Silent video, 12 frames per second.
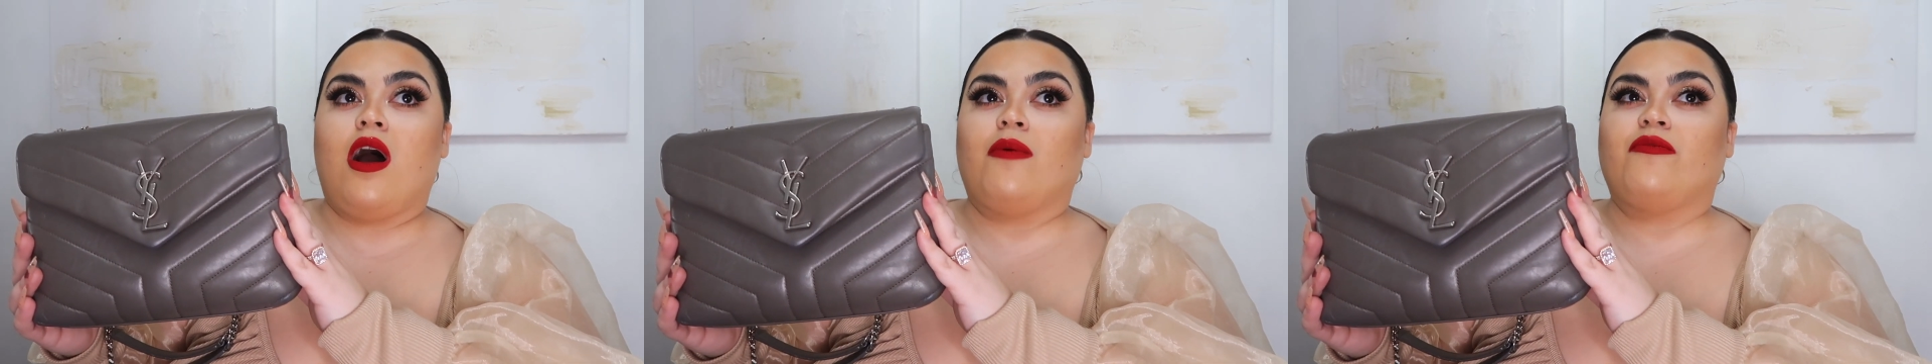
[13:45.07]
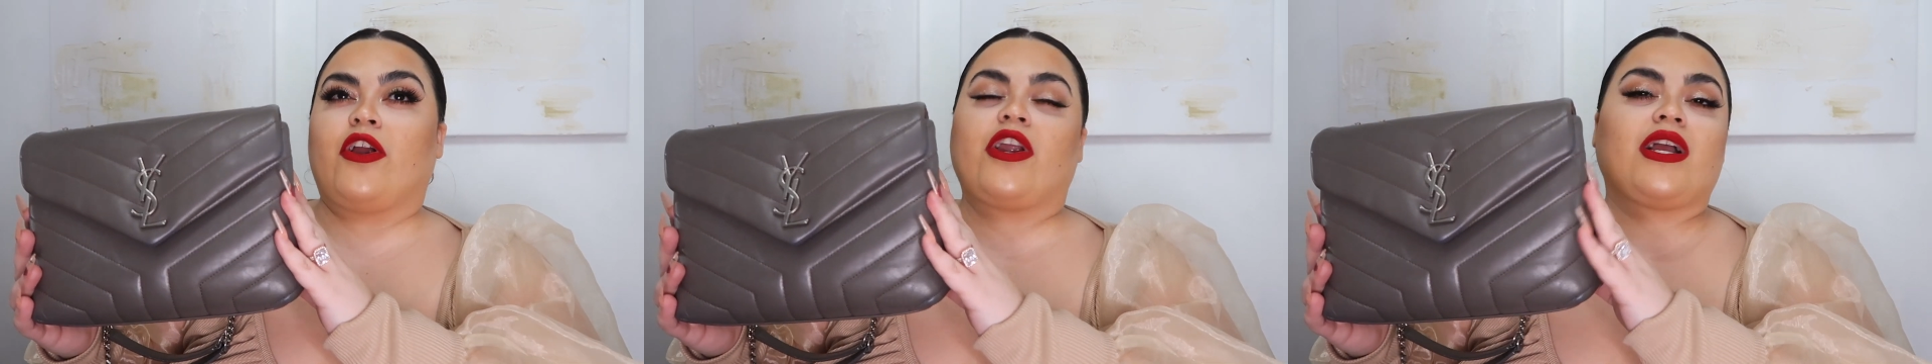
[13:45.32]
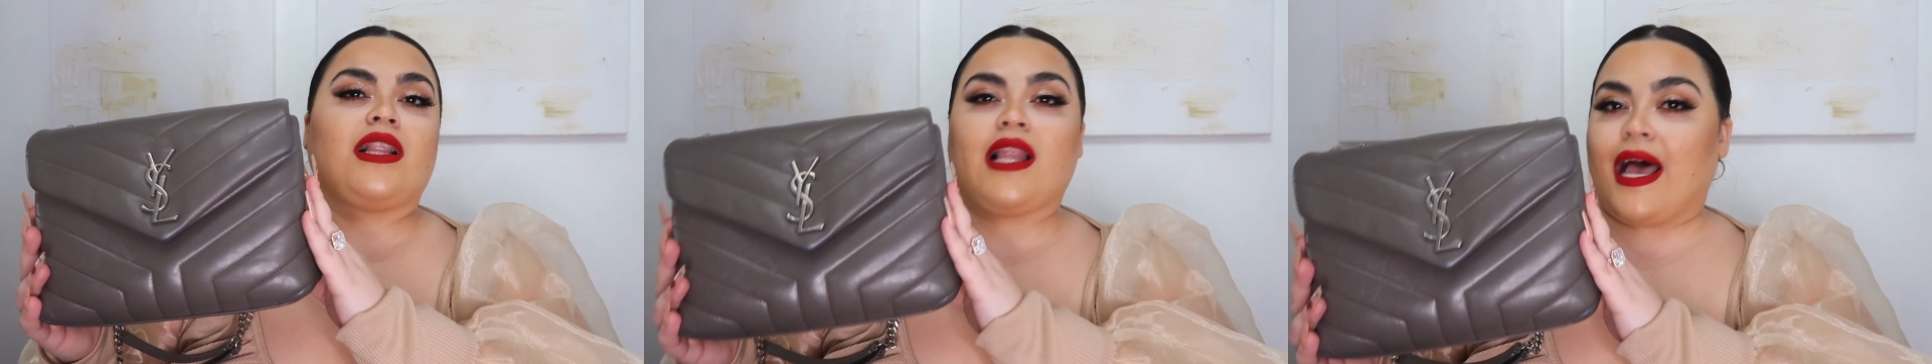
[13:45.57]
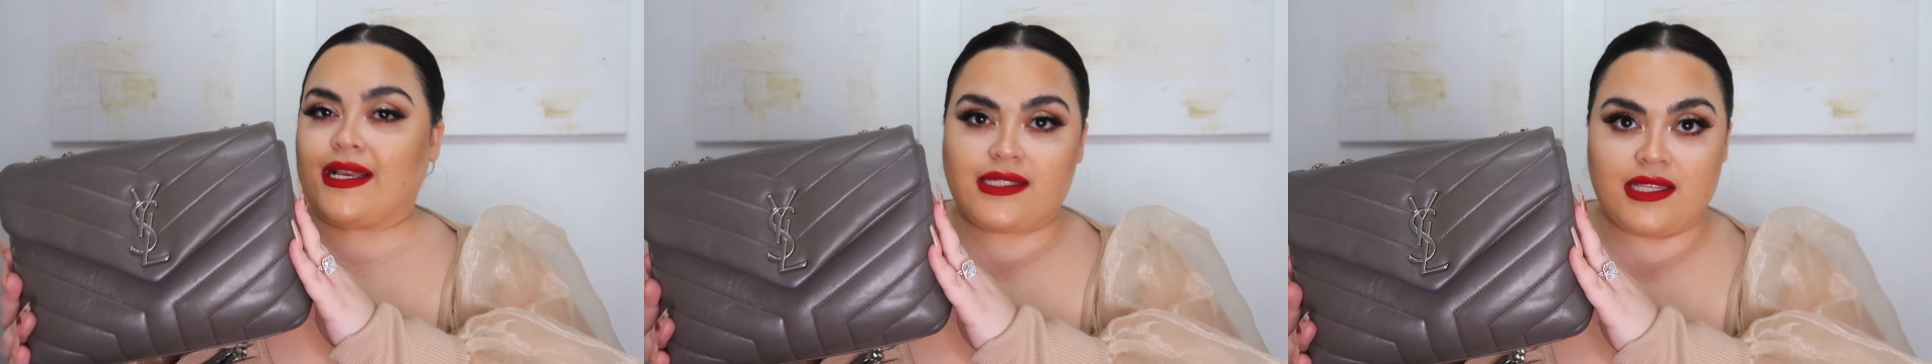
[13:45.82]
very
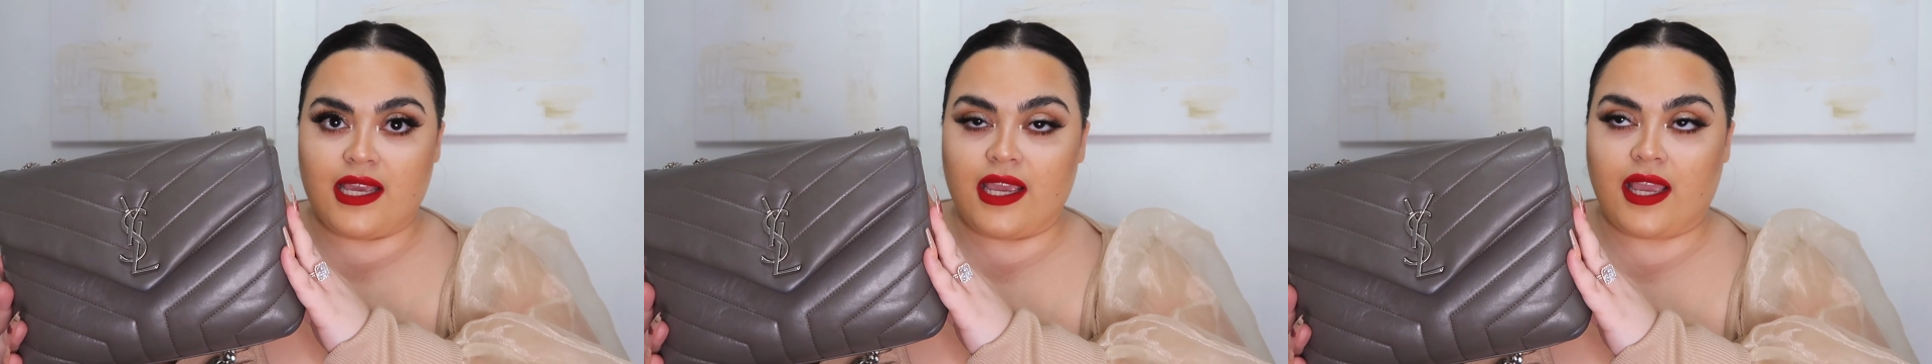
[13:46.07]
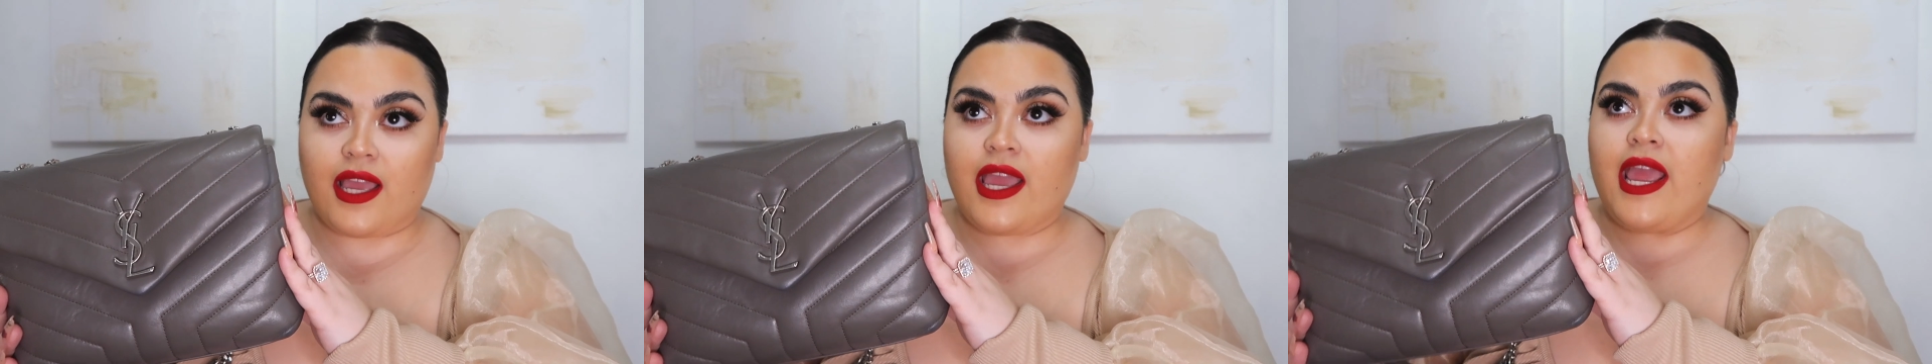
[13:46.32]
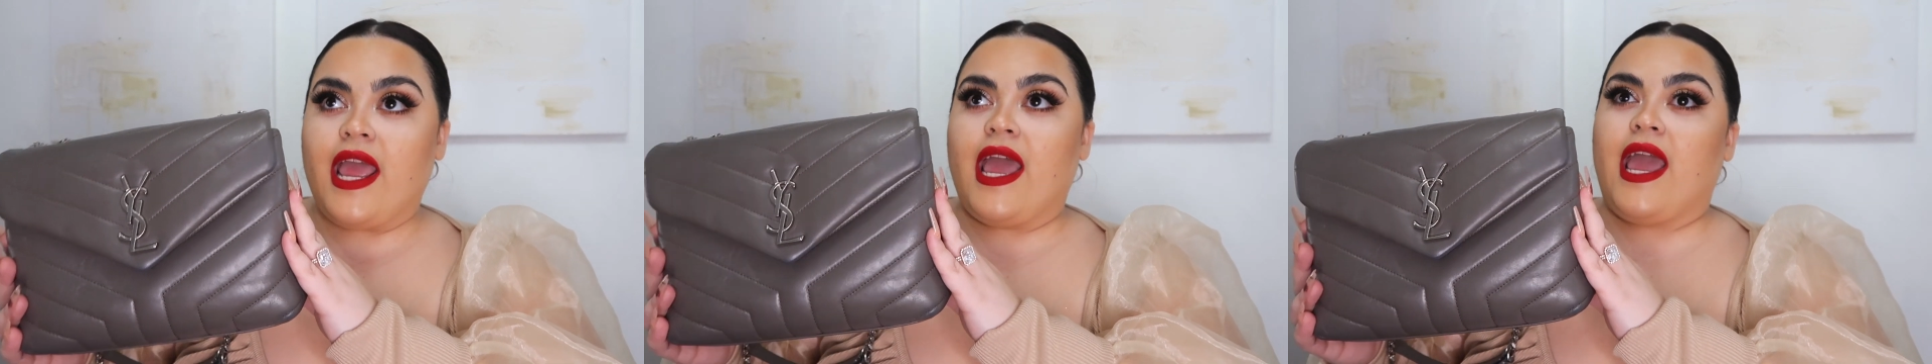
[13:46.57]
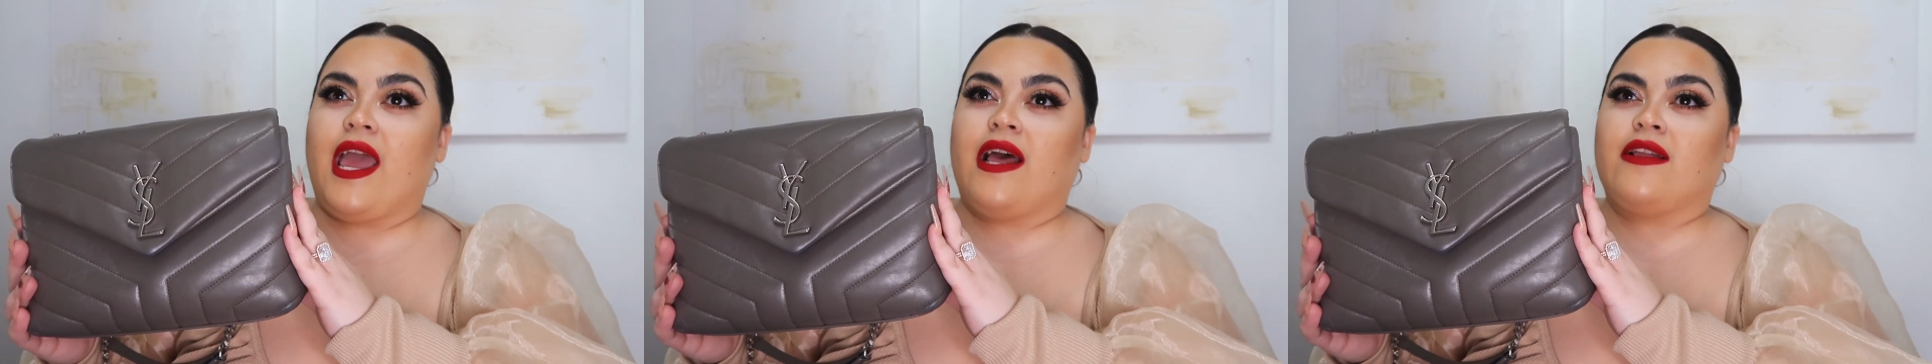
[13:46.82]
classic,
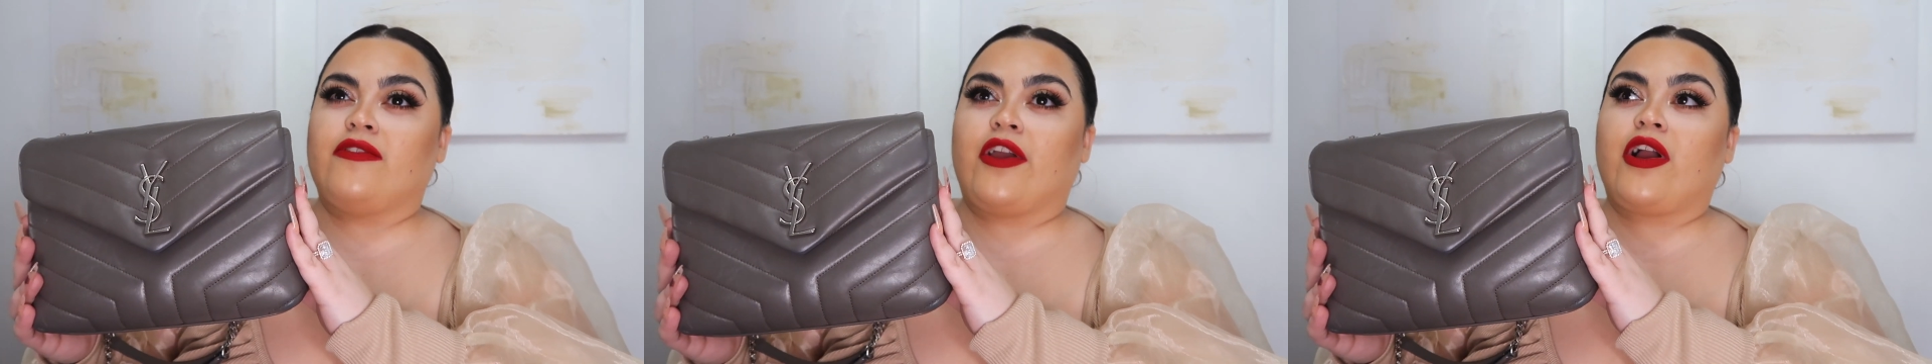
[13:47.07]
and